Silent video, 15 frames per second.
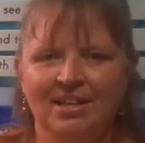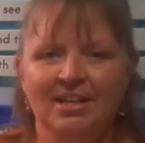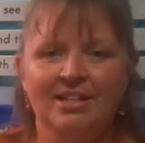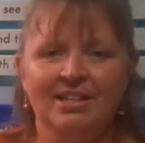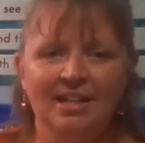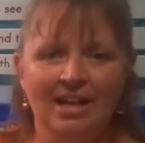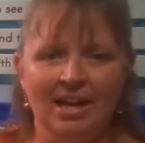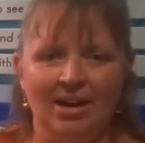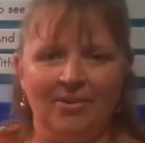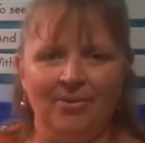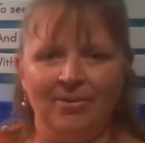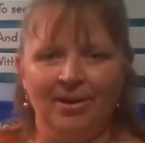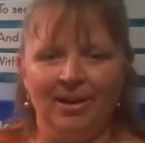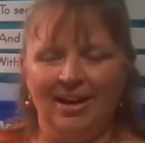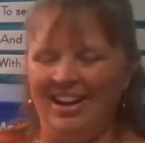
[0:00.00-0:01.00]
Now,
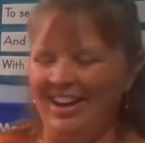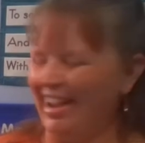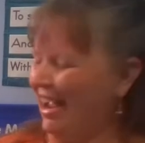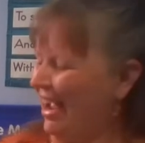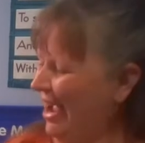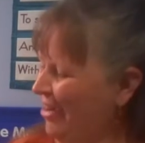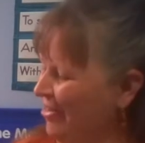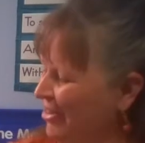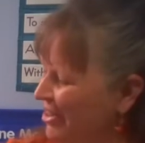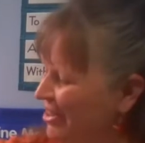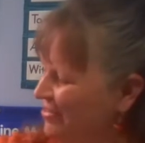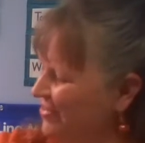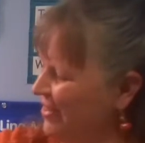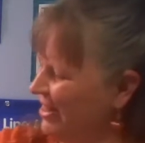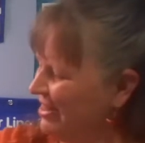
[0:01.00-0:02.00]
how could I
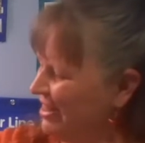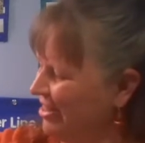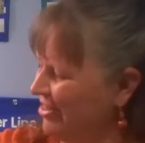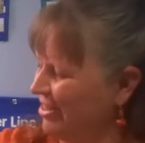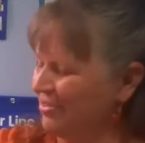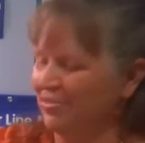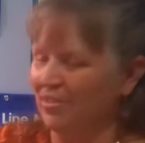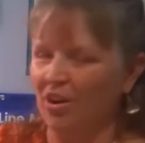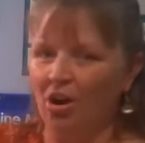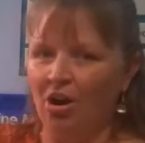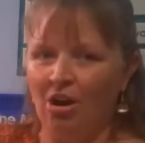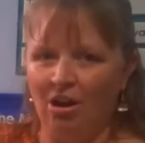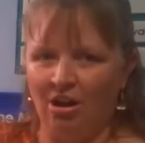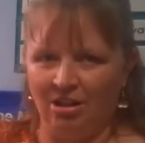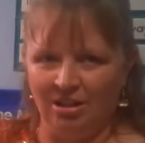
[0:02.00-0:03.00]
find out if
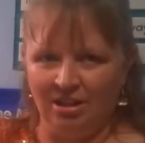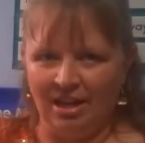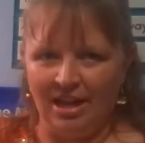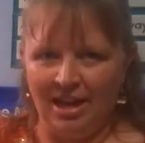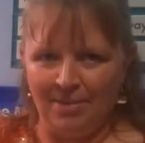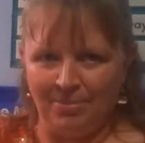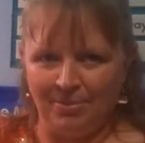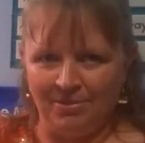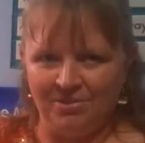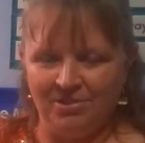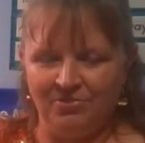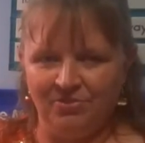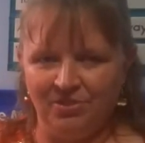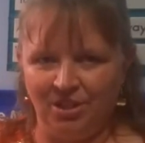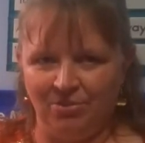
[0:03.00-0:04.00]
all apples
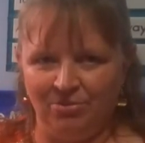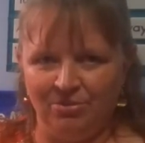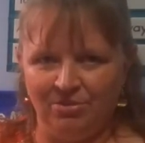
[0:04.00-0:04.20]
float?